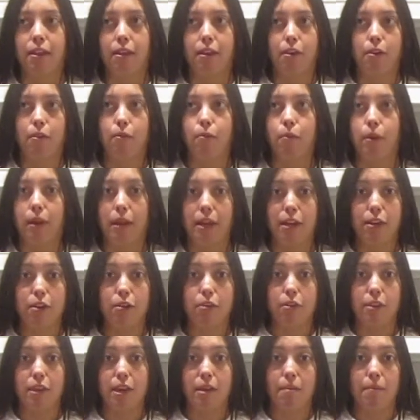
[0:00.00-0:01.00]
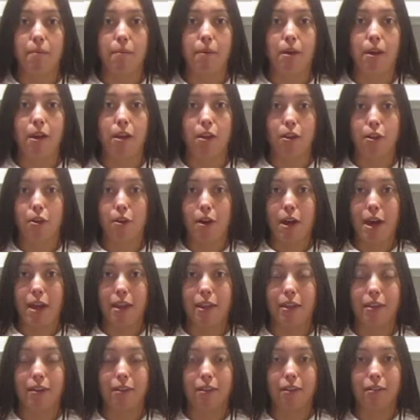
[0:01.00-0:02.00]
when I do them, I'll go
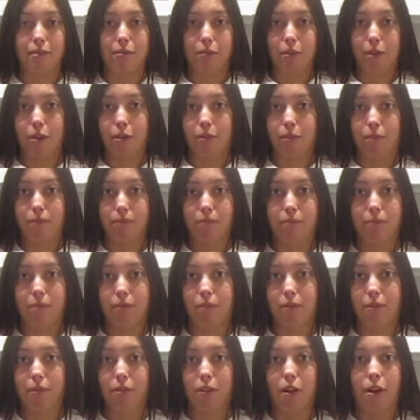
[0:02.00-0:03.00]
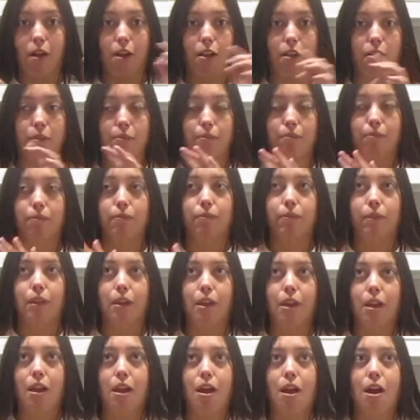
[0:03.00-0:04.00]
ahead and I'll
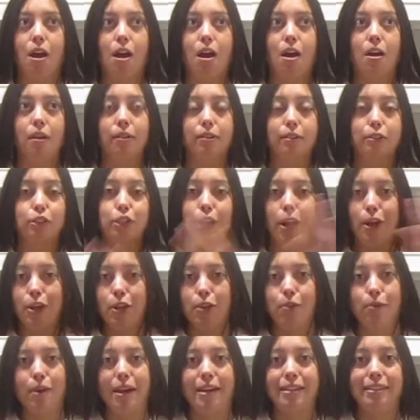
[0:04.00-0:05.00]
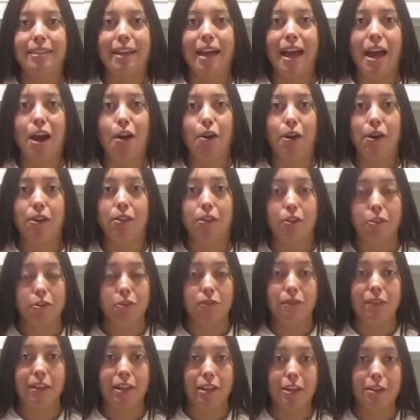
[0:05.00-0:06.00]
shout you guys out in those
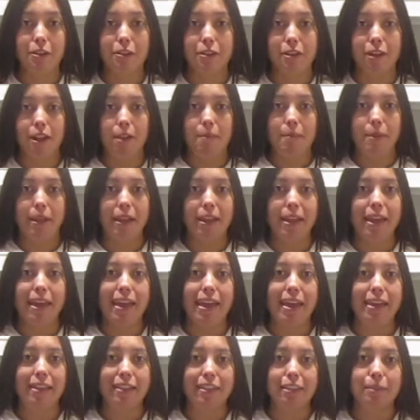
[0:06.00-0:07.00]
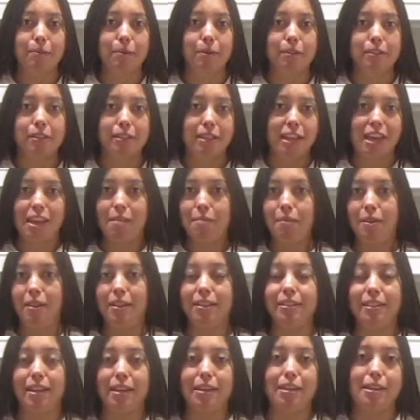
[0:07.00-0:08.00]
videos, and I'll be like, hey, this person gave me
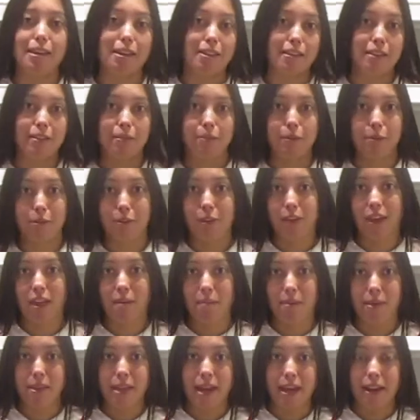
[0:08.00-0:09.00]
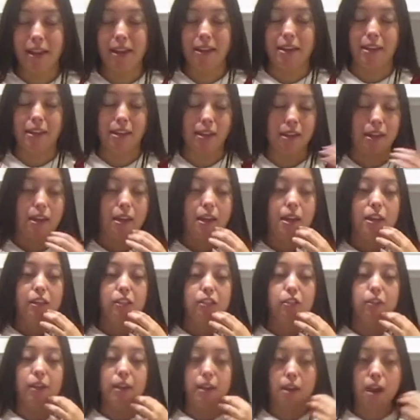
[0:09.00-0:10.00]
this idea, this person gave me that idea.
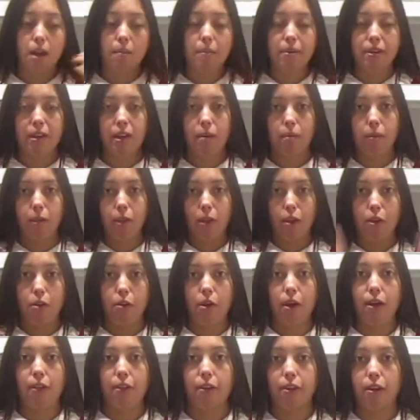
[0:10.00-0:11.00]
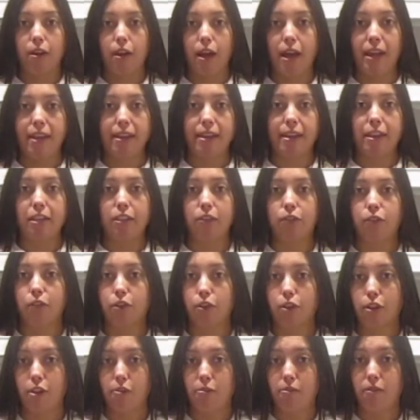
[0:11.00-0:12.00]
So yeah, comment down below other ideas for
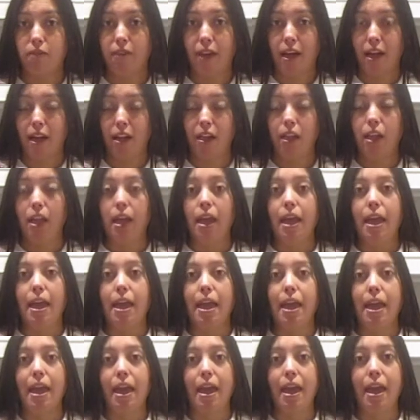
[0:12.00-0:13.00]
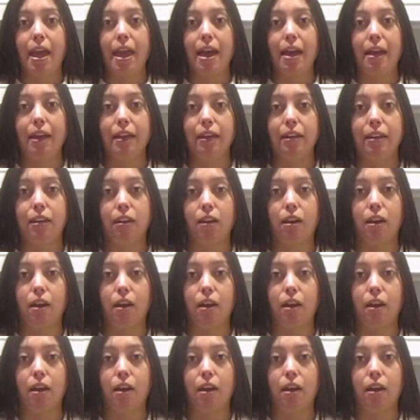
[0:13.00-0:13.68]
Cooking with Val, and